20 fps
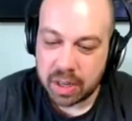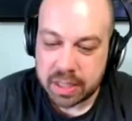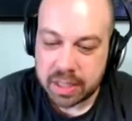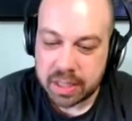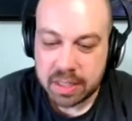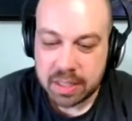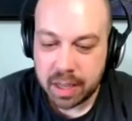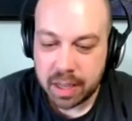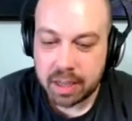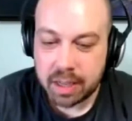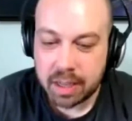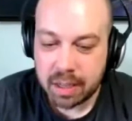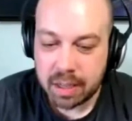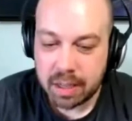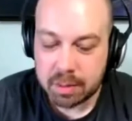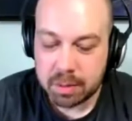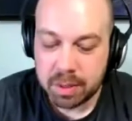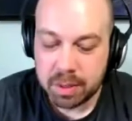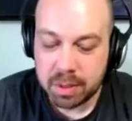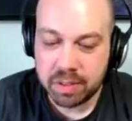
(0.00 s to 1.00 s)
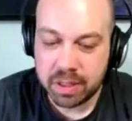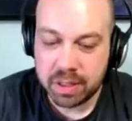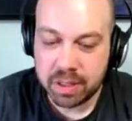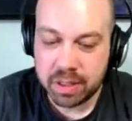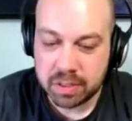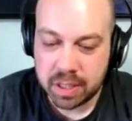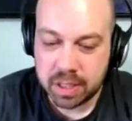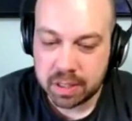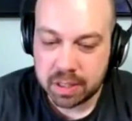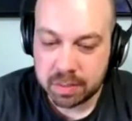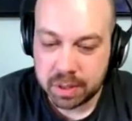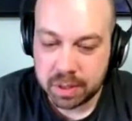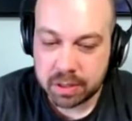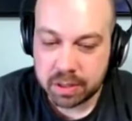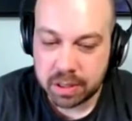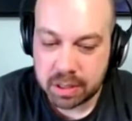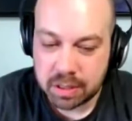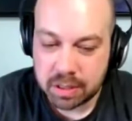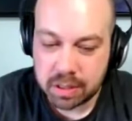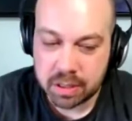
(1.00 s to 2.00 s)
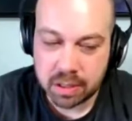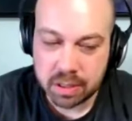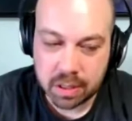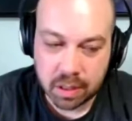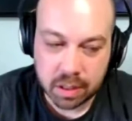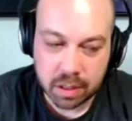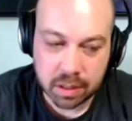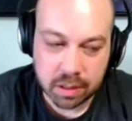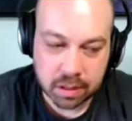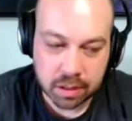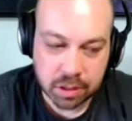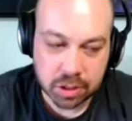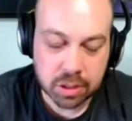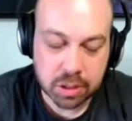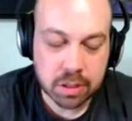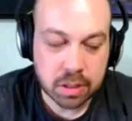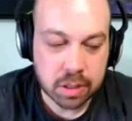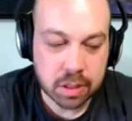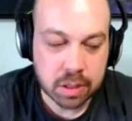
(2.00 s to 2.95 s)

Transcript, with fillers: you know, I like taking. I'm a big fan of taking my audience on on a